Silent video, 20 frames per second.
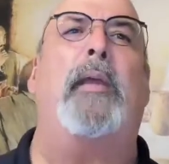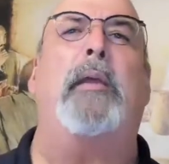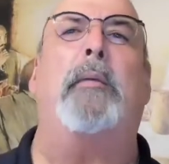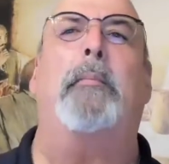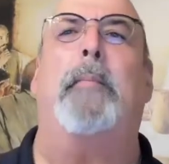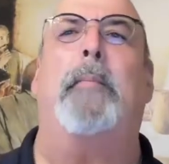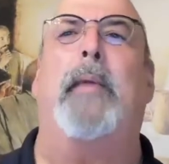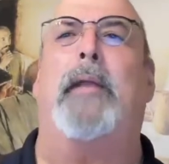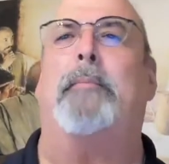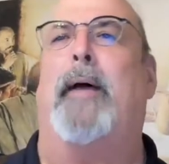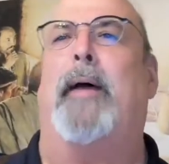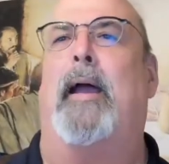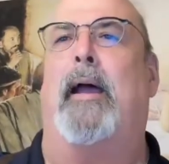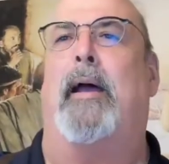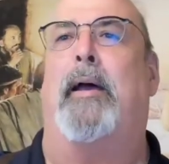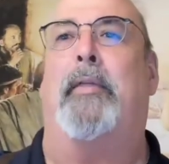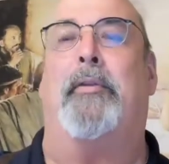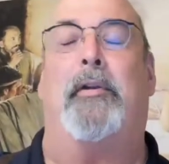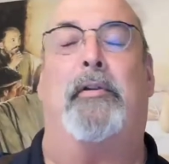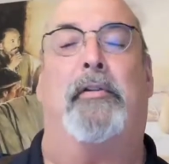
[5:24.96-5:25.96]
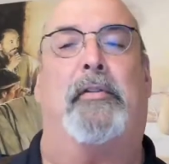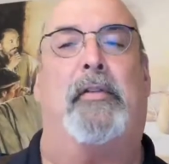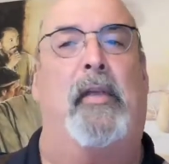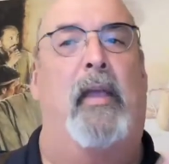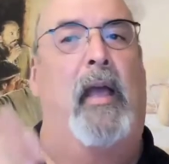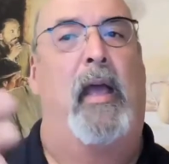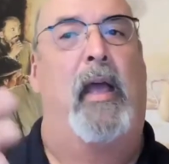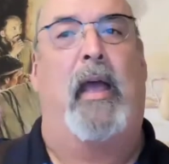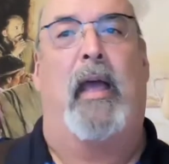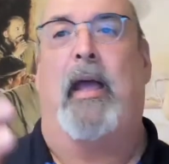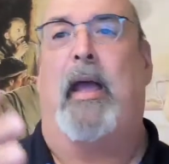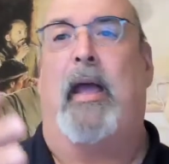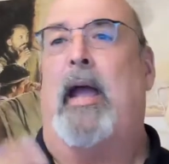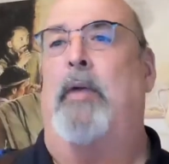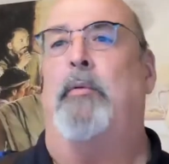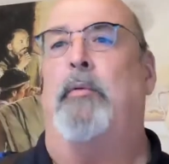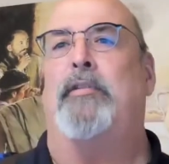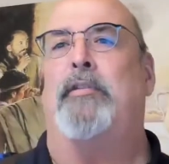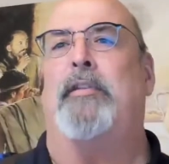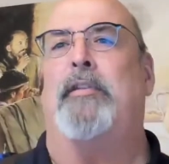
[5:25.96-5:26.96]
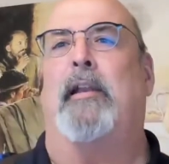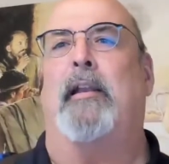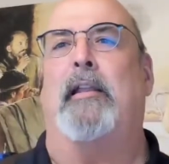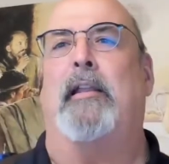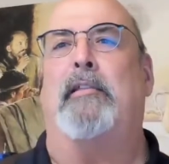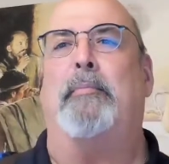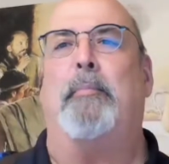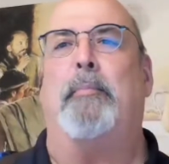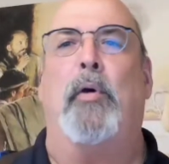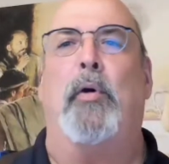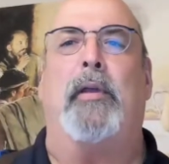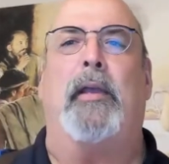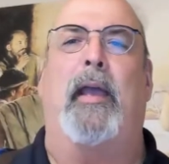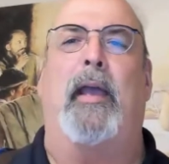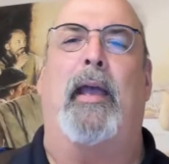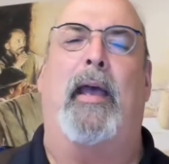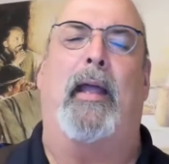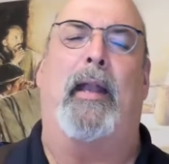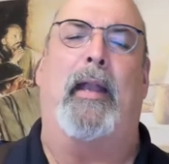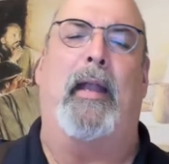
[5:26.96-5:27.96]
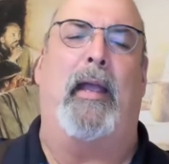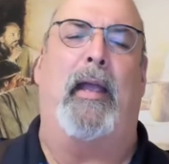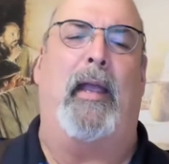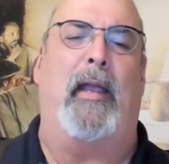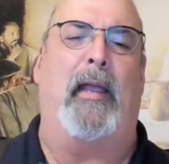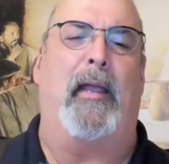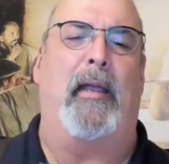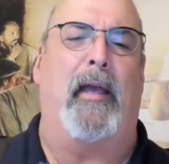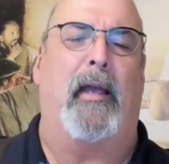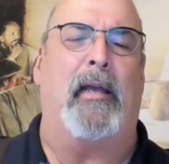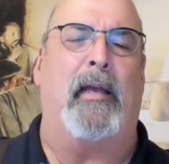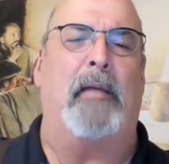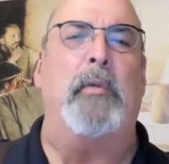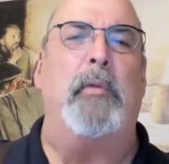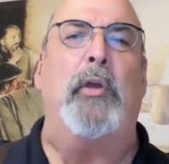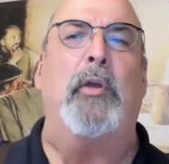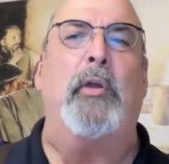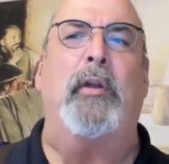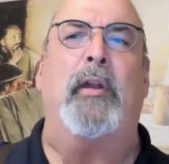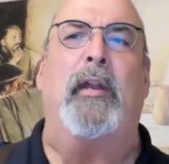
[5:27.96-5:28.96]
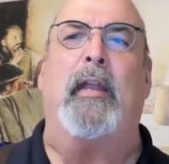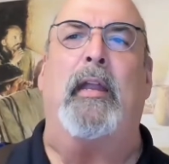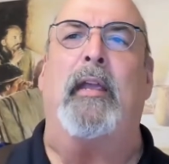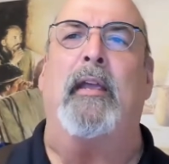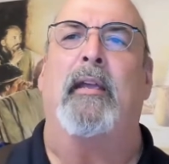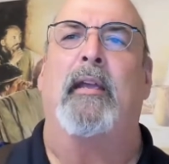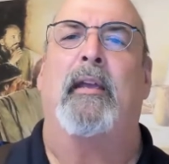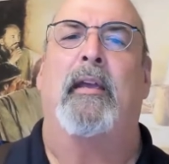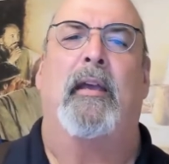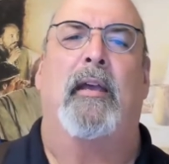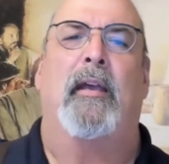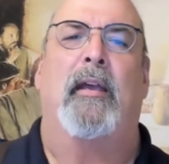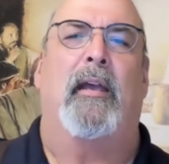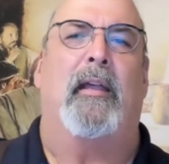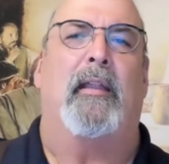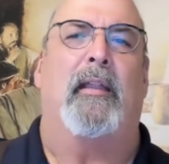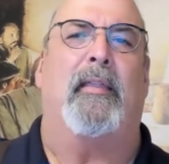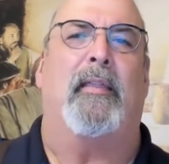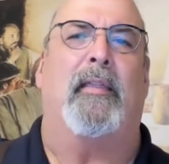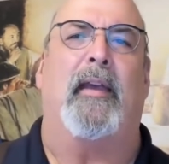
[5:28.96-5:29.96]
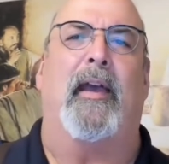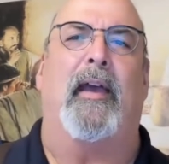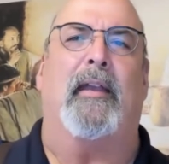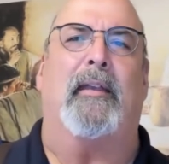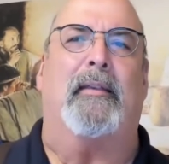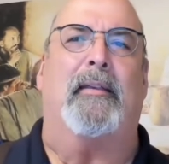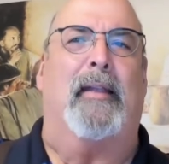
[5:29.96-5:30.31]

met by others? I recently spoke at a community that